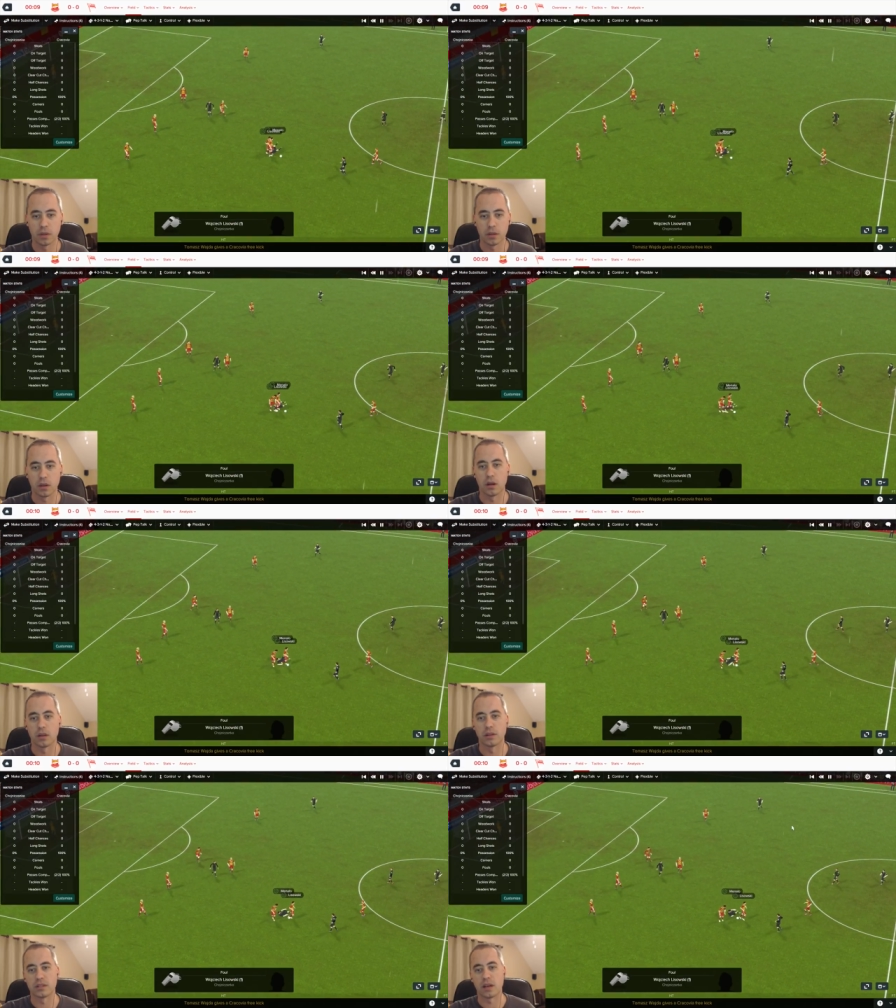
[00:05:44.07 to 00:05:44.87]
Oh,
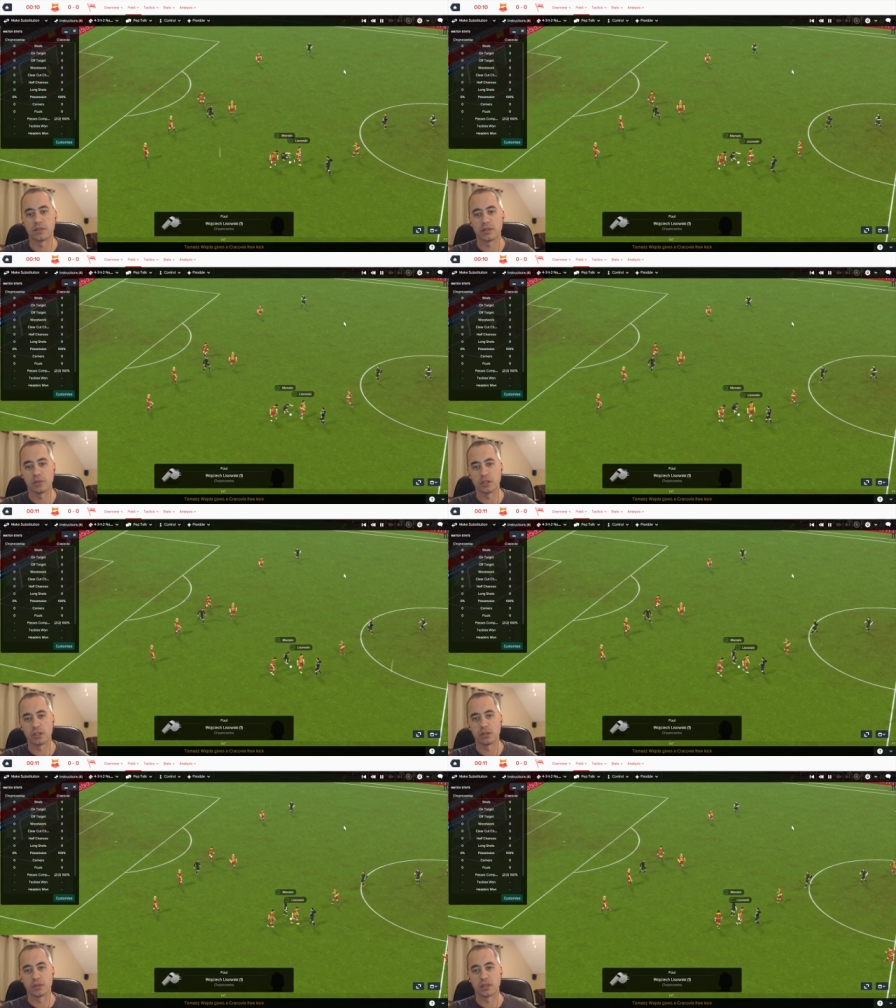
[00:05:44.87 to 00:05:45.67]
Łazowski, what you
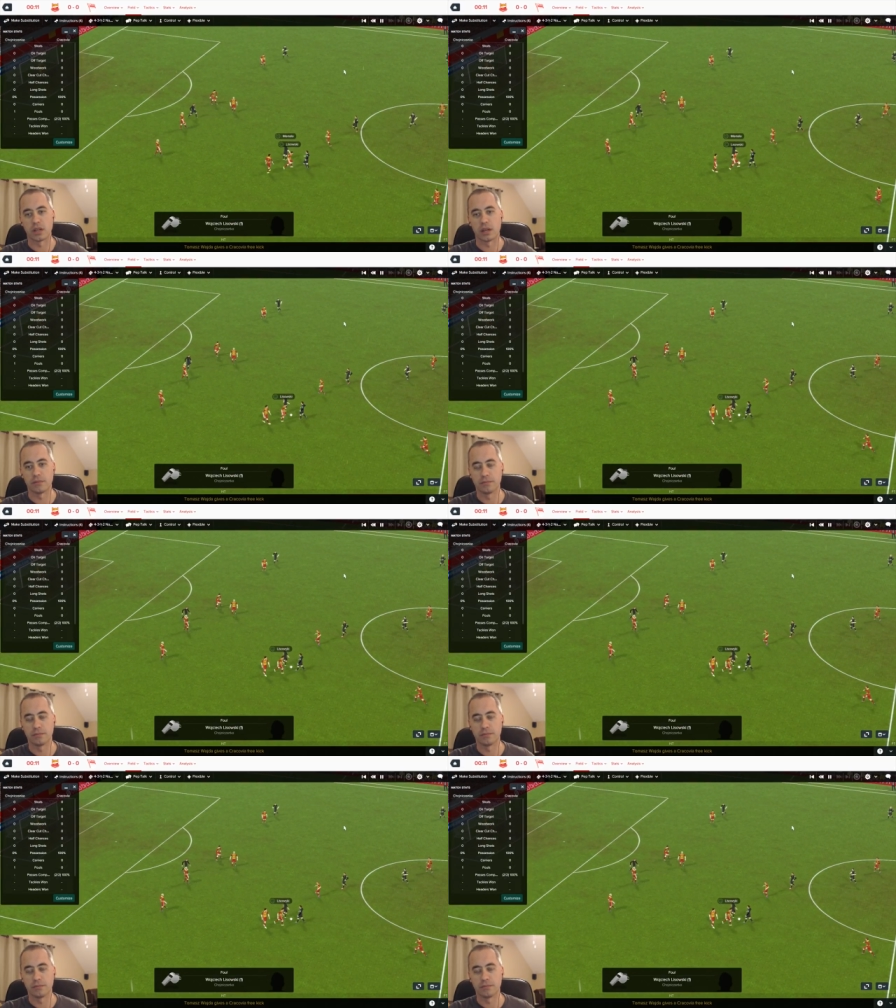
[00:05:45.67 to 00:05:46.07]
doing, son?